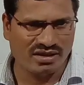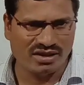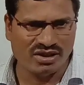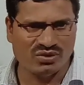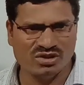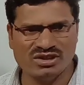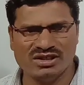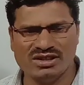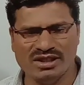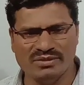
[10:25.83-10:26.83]

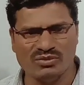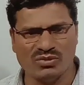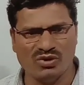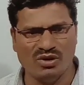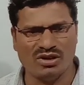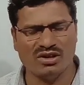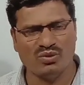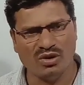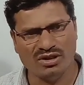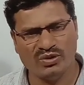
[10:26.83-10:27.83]
ecosystem, or
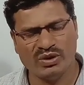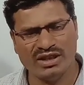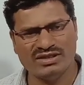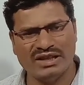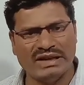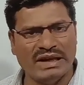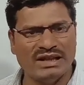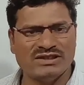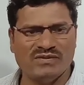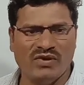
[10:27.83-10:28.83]
what you can say,
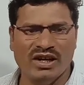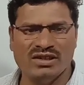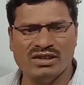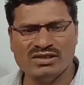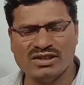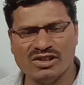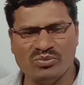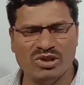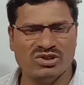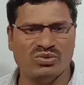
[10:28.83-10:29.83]
last final
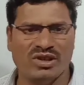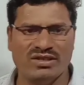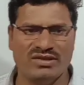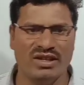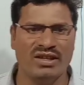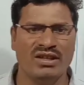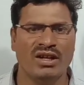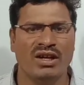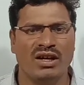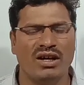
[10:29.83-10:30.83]
statements, you can say
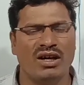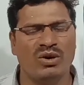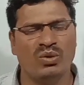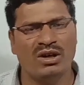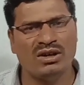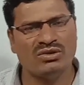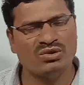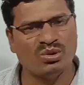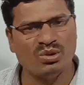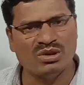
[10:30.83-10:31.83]
our
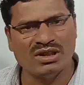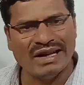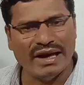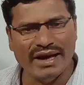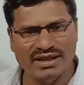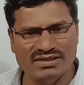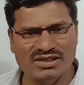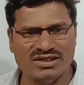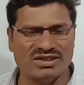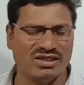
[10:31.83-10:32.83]
total
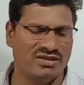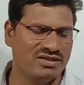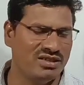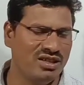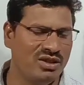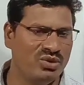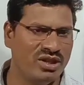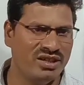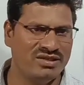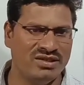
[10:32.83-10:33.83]
existence, our
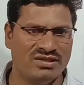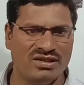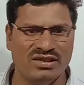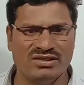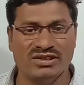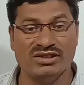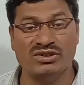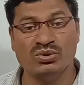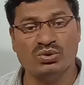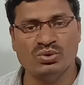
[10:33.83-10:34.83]
existence is
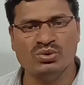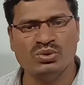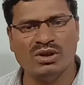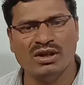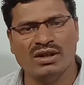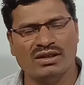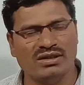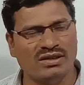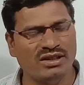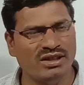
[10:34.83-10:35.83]
due to
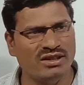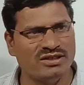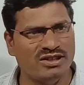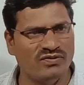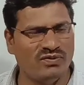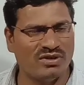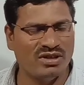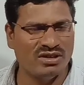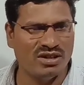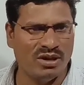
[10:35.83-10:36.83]
these
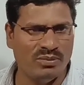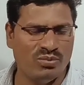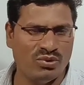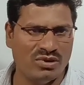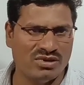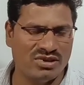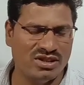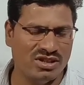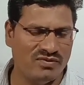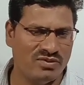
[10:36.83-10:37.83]
different components,
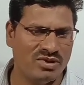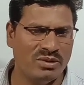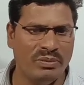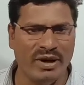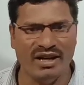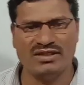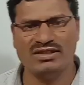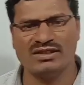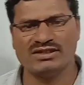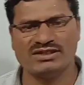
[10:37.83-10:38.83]
these different
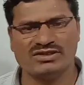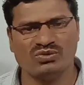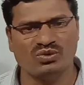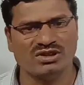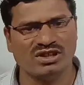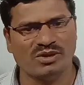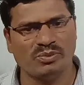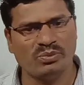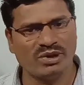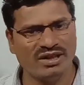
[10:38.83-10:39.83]
factors which are
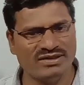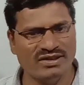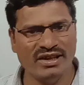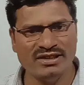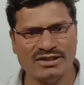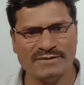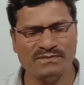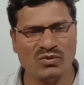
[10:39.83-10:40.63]
present